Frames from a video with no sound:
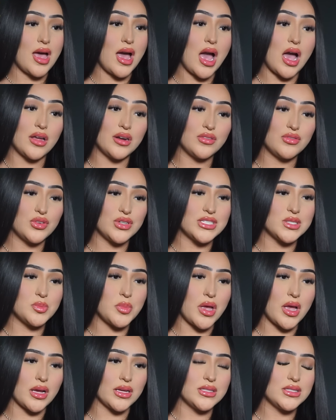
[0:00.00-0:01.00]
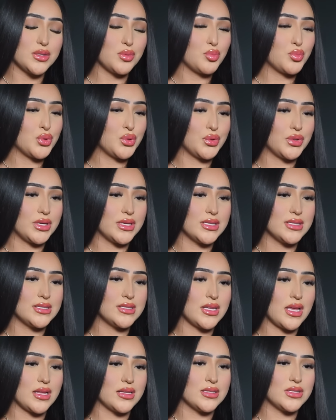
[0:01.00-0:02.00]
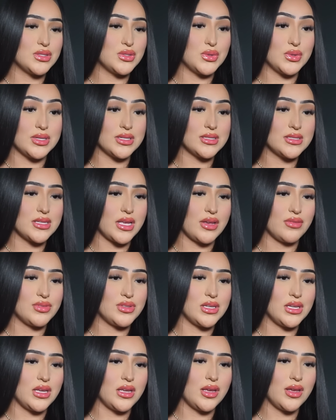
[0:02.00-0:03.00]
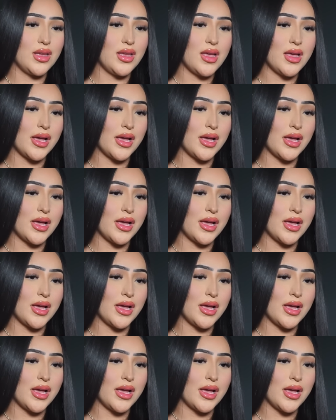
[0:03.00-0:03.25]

Out of respect, prudence, and student safety,